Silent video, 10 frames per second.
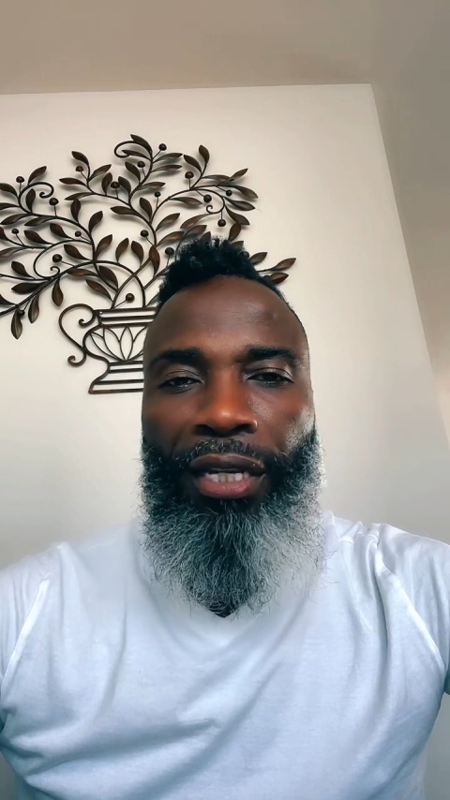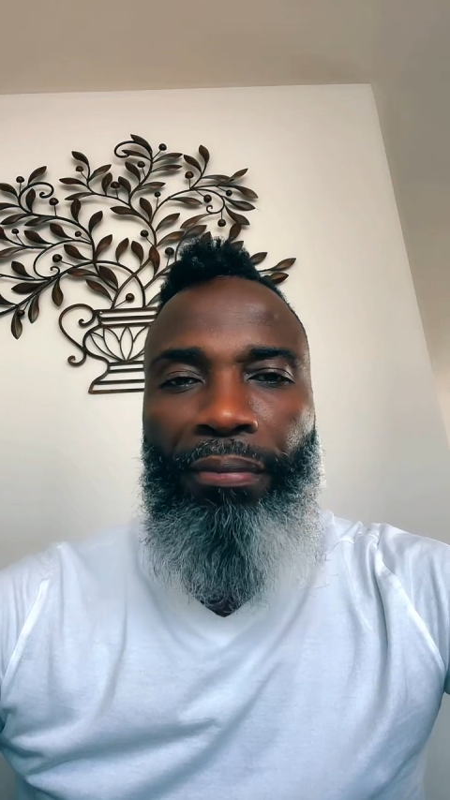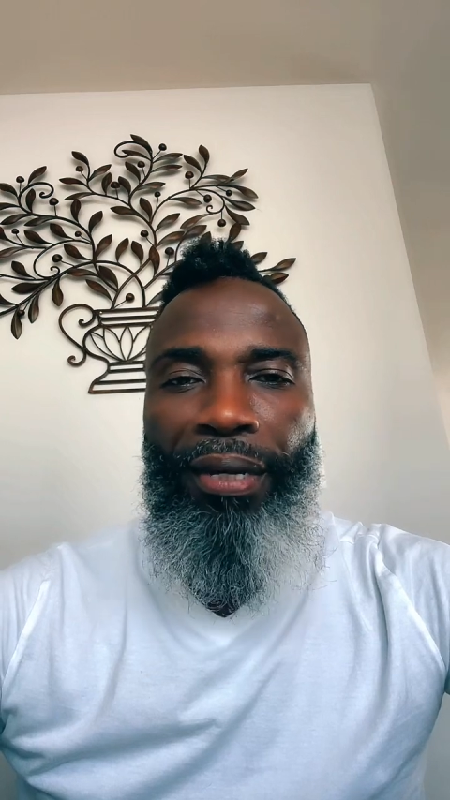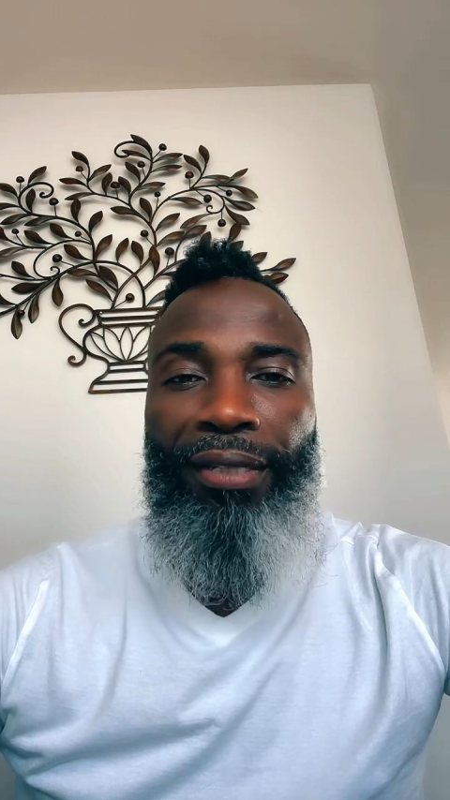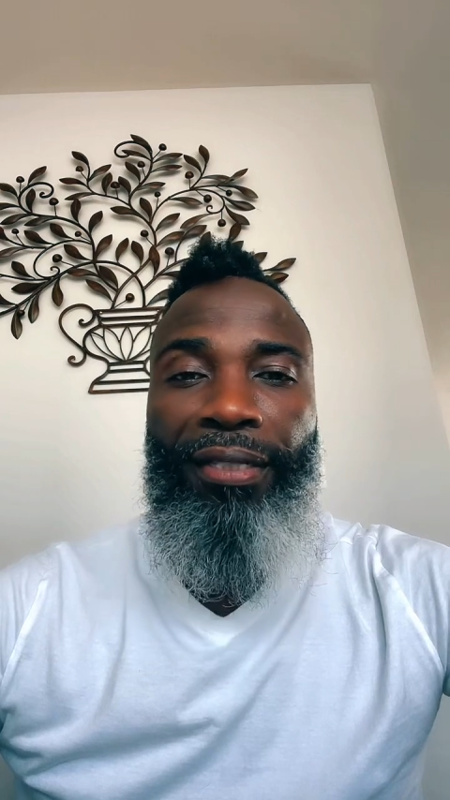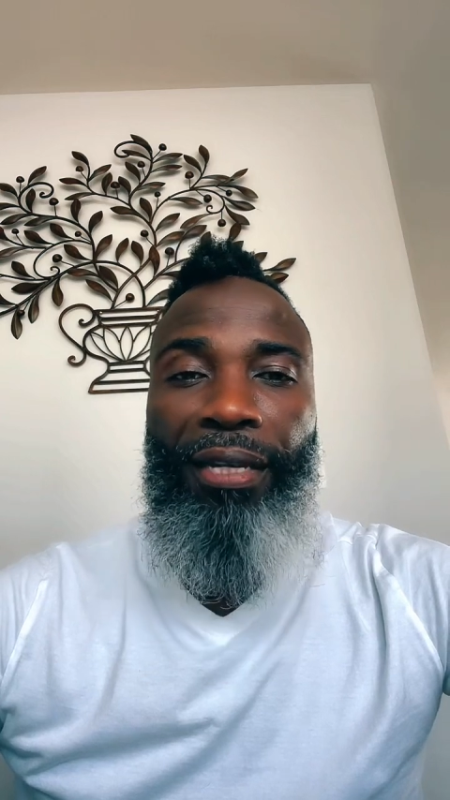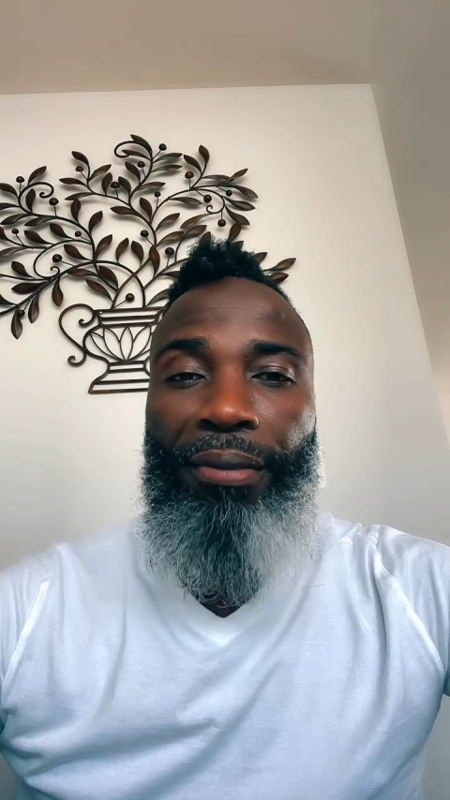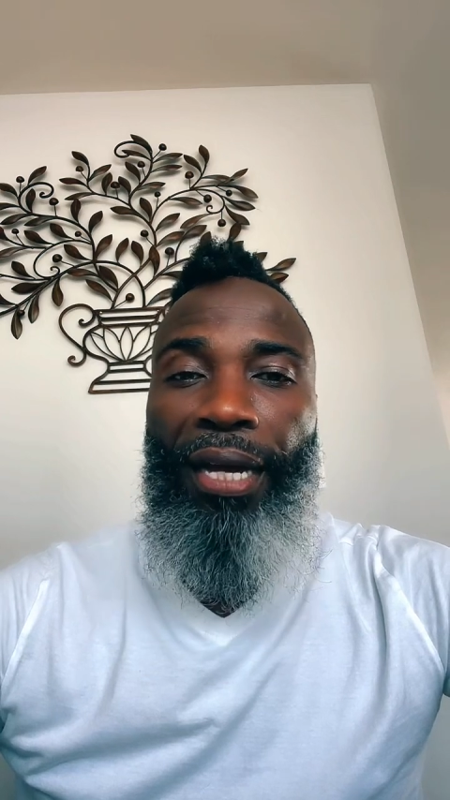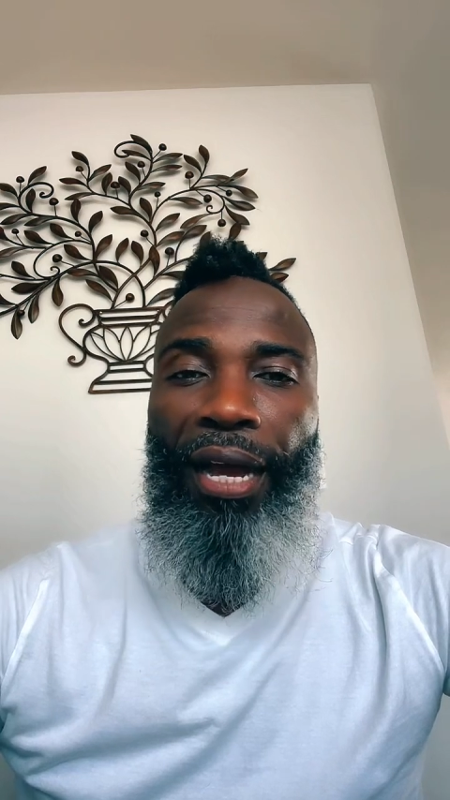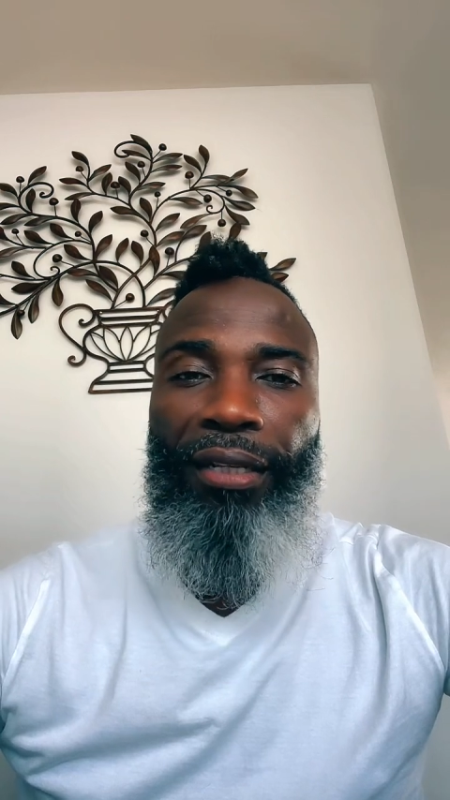
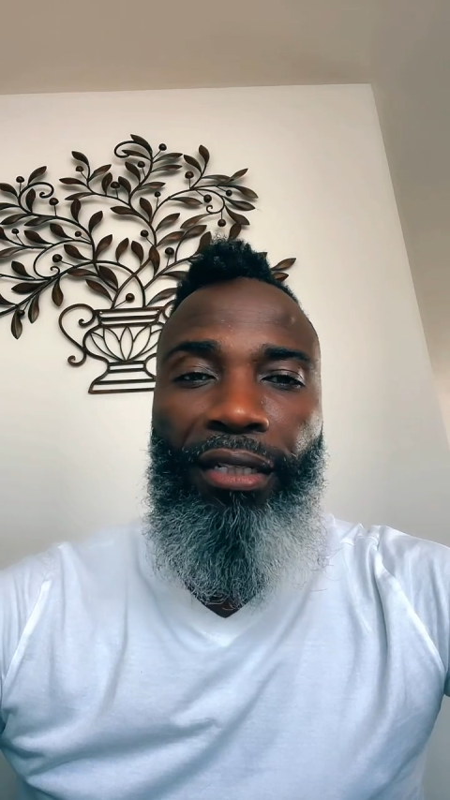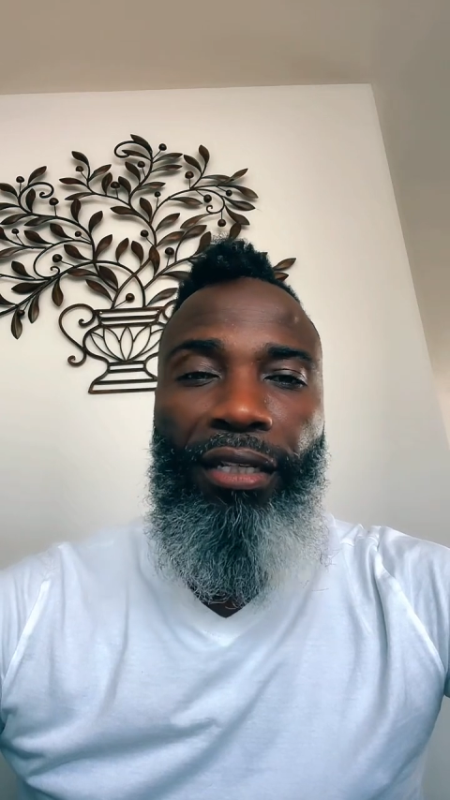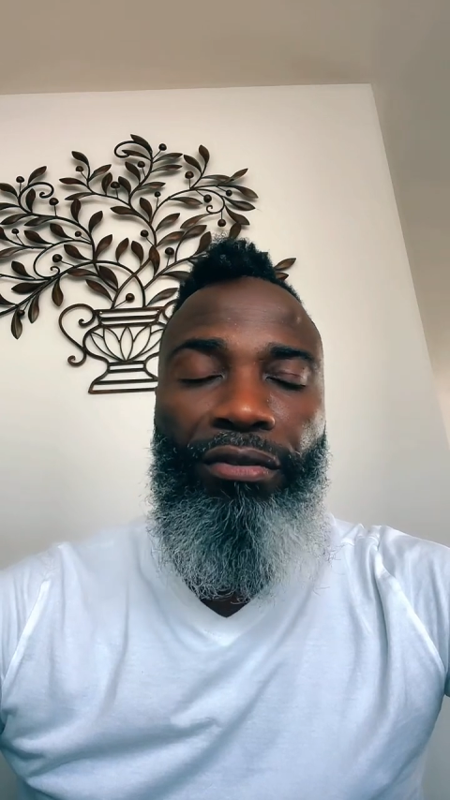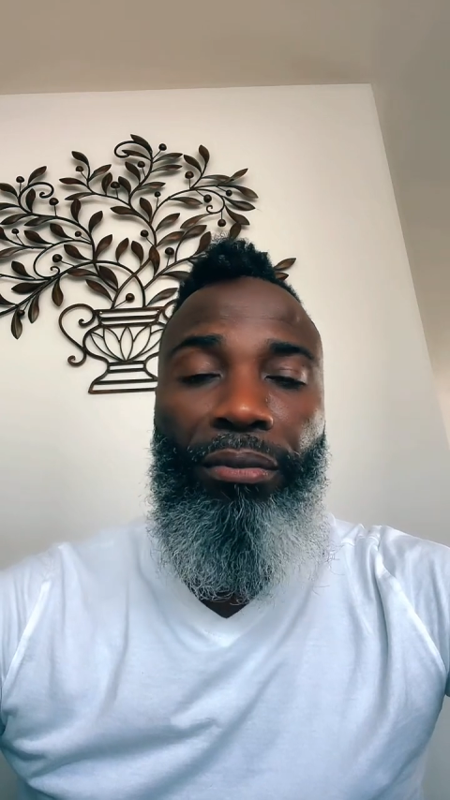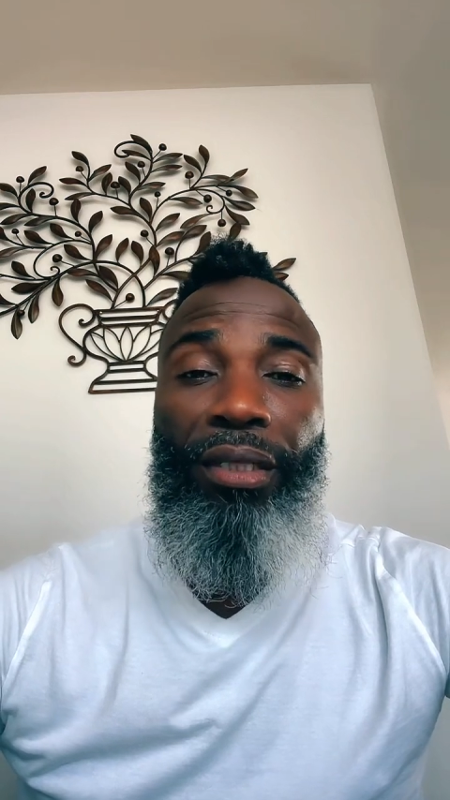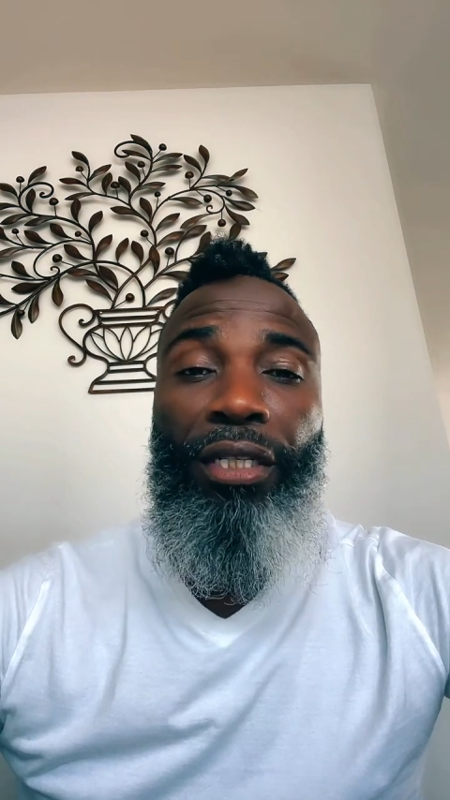step-by-step guide to give some